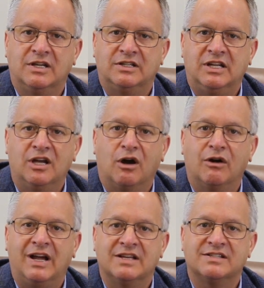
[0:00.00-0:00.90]

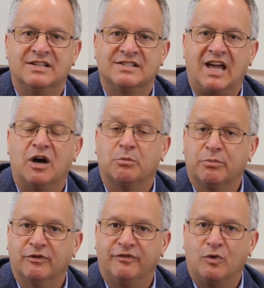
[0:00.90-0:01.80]
TRS has
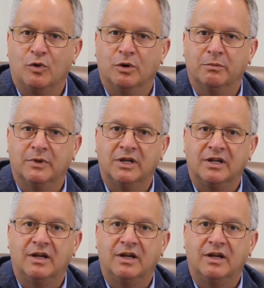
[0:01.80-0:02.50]
outperformed